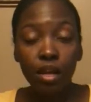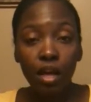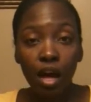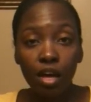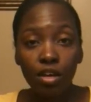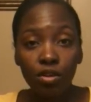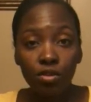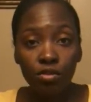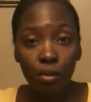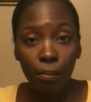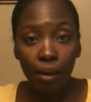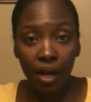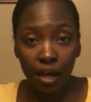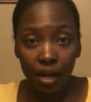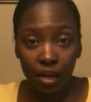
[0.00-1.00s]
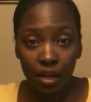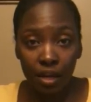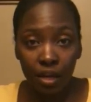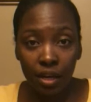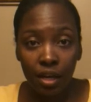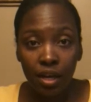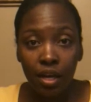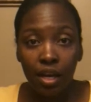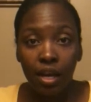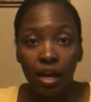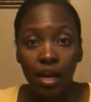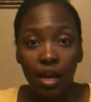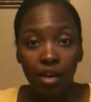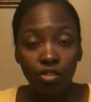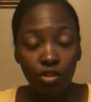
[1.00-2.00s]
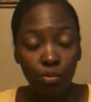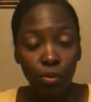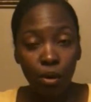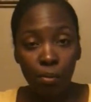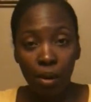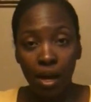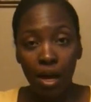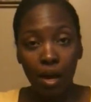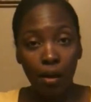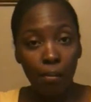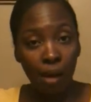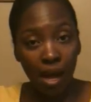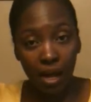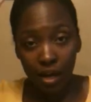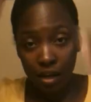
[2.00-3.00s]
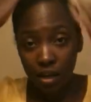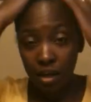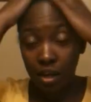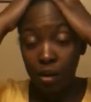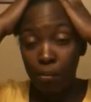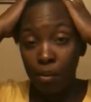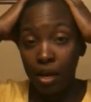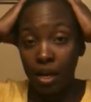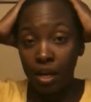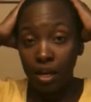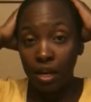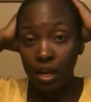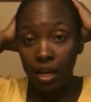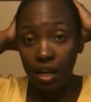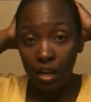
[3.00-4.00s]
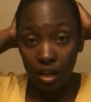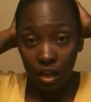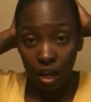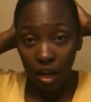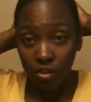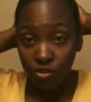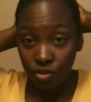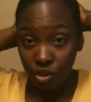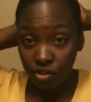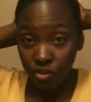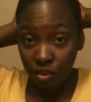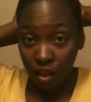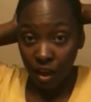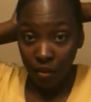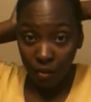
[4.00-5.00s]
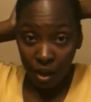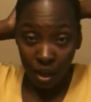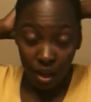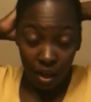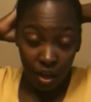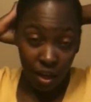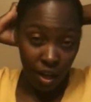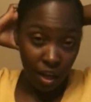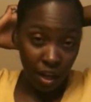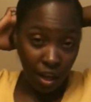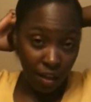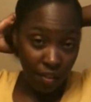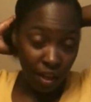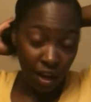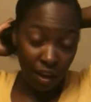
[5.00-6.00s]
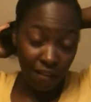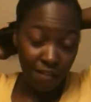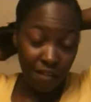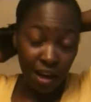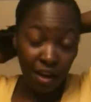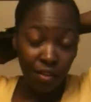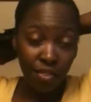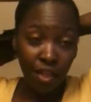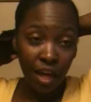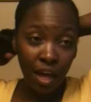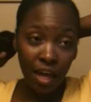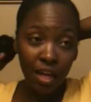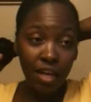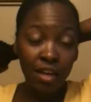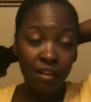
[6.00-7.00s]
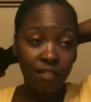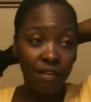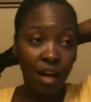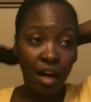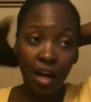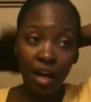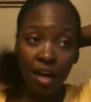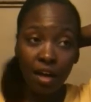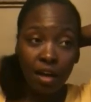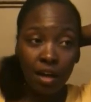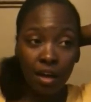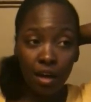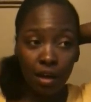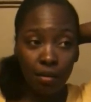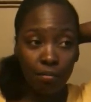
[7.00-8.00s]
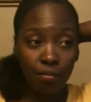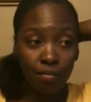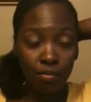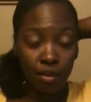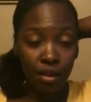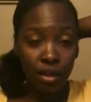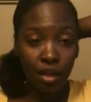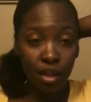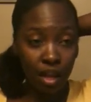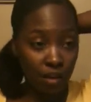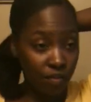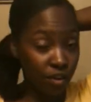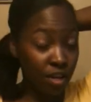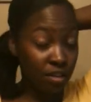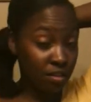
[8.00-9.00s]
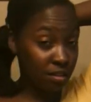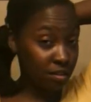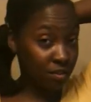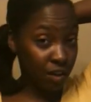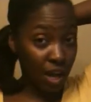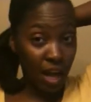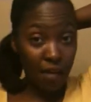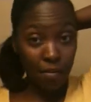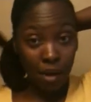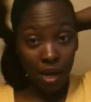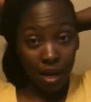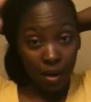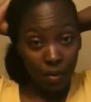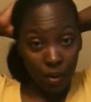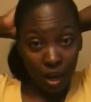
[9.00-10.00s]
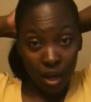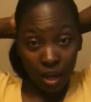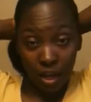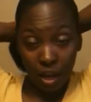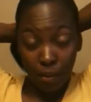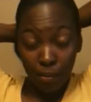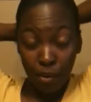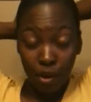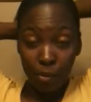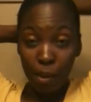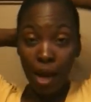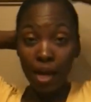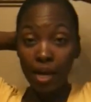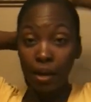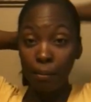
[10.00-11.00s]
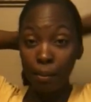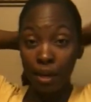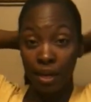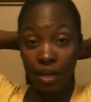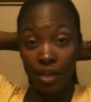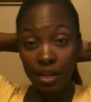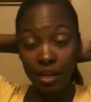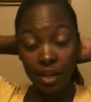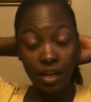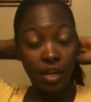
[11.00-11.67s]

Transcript: I use a bun and I just put my hair back in a bun and I stretch it that way. And then I found that if I like for instance, if I have my hair wet and I pull it back in a bun,